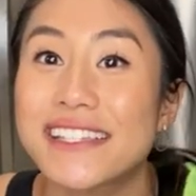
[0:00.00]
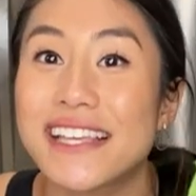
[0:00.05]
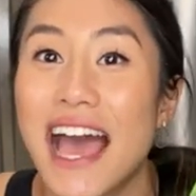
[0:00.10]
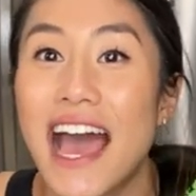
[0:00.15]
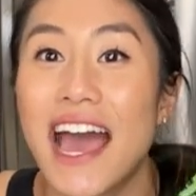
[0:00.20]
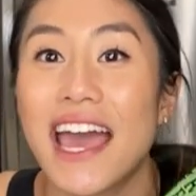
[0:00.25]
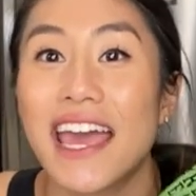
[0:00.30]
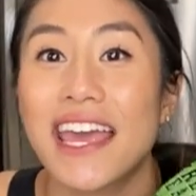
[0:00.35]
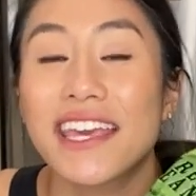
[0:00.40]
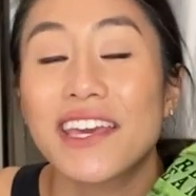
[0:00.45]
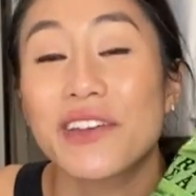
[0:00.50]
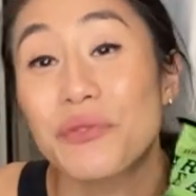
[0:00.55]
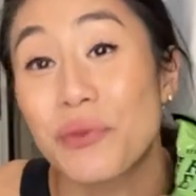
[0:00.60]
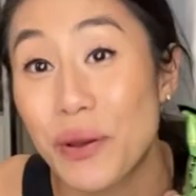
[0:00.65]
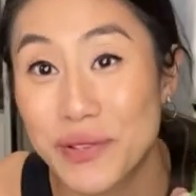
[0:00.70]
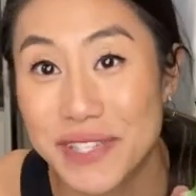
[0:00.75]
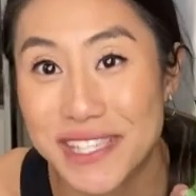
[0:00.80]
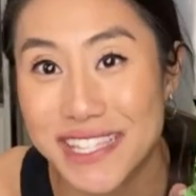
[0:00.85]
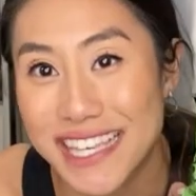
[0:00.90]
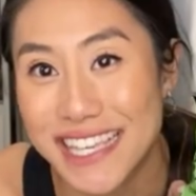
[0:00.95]
I could
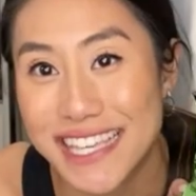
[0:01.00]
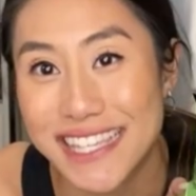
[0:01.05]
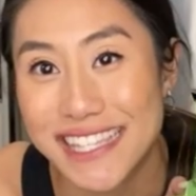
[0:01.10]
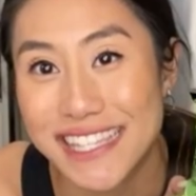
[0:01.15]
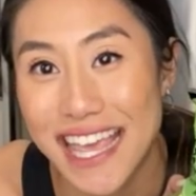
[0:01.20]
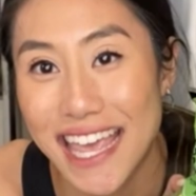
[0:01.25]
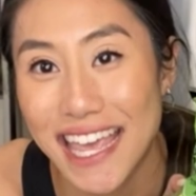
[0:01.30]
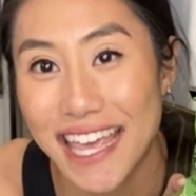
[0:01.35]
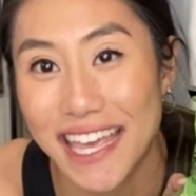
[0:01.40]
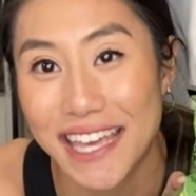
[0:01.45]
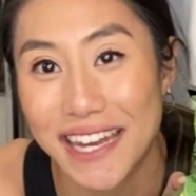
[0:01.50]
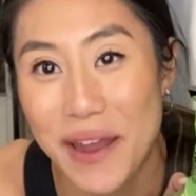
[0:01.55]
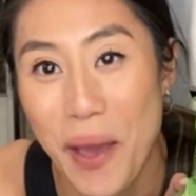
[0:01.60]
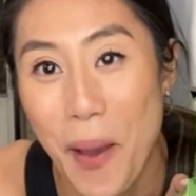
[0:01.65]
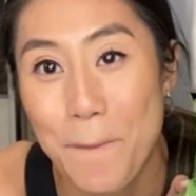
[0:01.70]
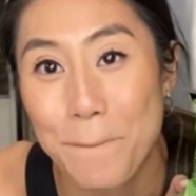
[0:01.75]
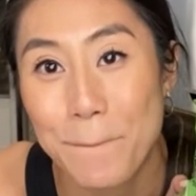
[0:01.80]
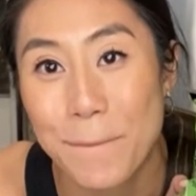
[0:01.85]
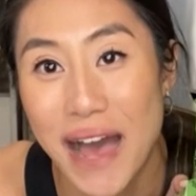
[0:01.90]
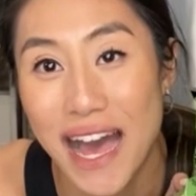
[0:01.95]
roast these
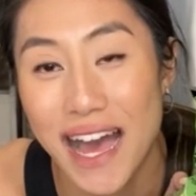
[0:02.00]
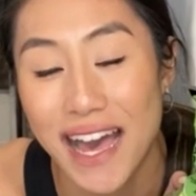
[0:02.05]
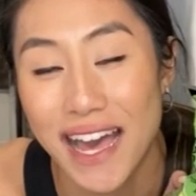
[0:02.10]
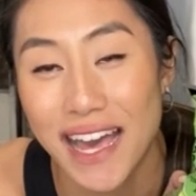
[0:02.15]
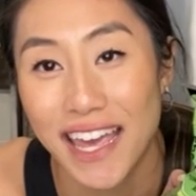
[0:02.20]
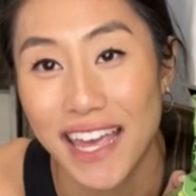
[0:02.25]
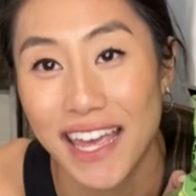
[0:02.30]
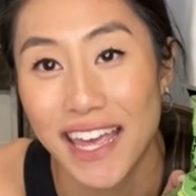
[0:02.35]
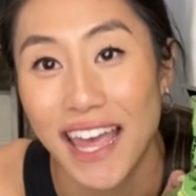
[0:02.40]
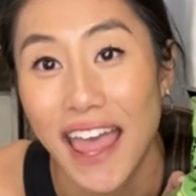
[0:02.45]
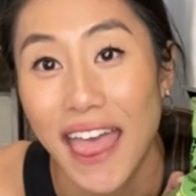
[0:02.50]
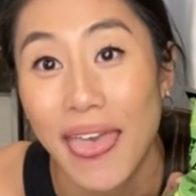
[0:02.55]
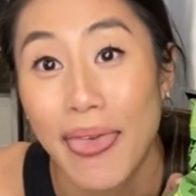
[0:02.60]
in my